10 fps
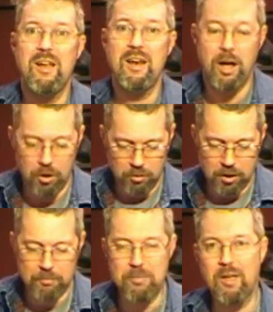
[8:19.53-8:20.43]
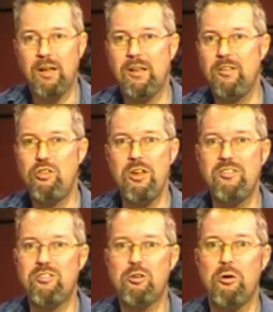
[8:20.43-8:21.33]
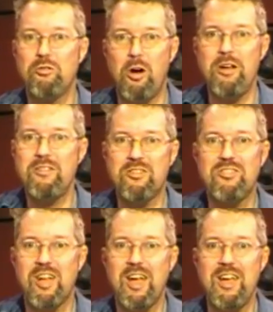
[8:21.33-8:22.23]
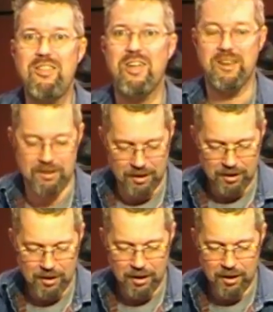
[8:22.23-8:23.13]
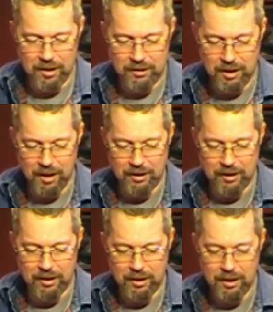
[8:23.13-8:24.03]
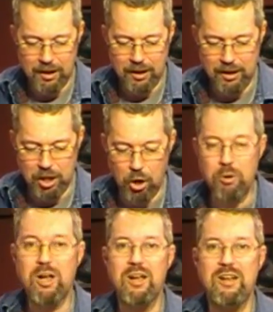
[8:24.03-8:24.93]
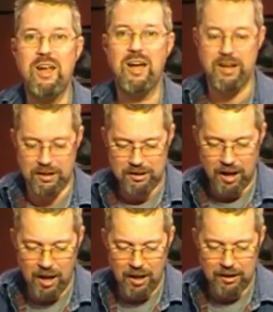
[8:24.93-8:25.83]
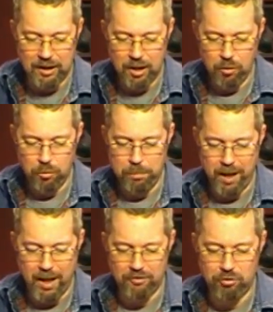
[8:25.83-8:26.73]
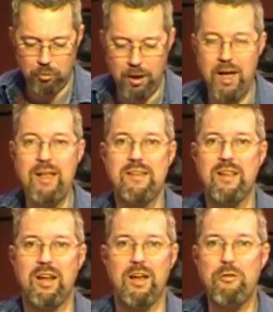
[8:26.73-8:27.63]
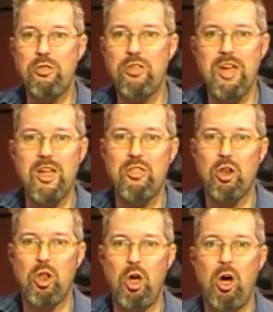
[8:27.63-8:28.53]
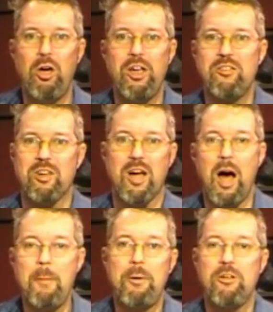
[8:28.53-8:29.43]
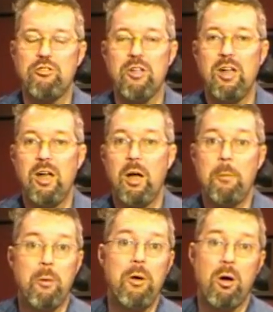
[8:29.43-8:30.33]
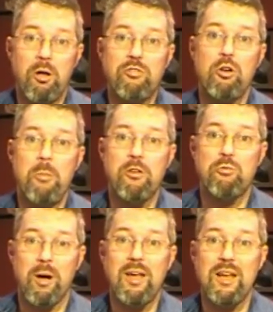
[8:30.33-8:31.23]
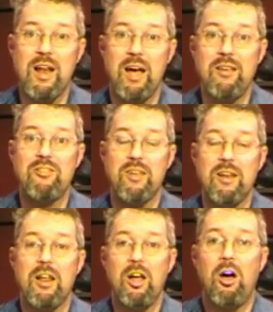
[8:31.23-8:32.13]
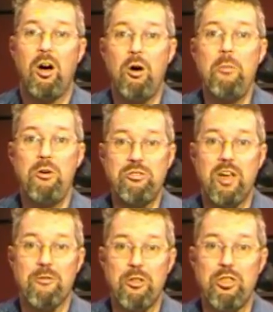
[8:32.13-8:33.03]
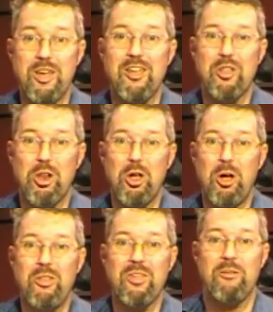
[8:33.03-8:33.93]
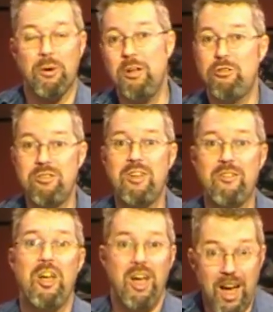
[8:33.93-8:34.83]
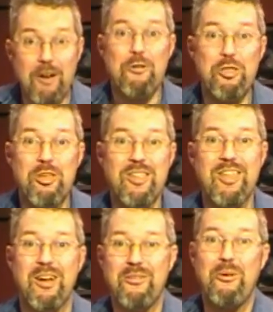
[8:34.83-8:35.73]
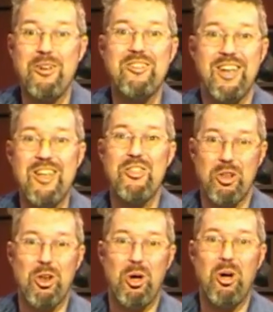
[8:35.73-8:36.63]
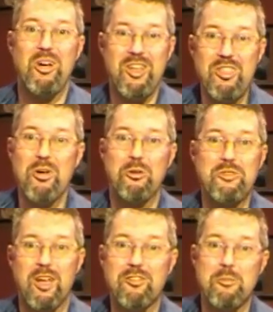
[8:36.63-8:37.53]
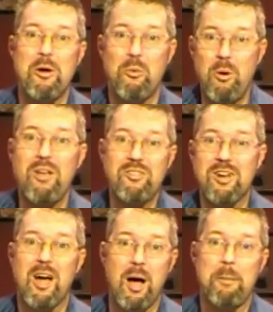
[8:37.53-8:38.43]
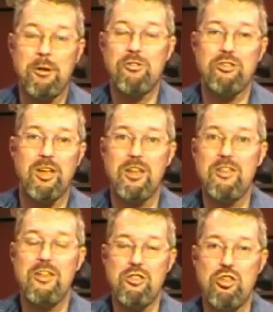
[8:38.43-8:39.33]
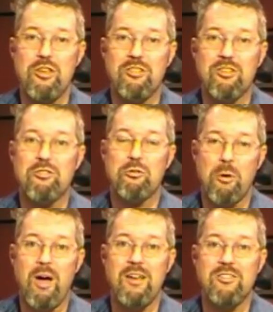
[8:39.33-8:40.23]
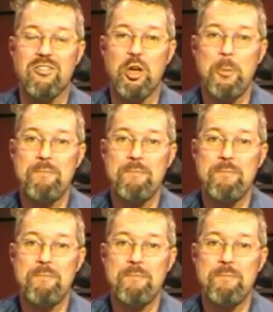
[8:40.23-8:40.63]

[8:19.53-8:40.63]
Now, Jesus goes on to say that not a iota, not a dot would pass away until everything in the law is accomplished. But we also must recognize that almost everything in the law I shouldn't say everything that was in the law in the Old Testament was accomplished in Jesus Christ.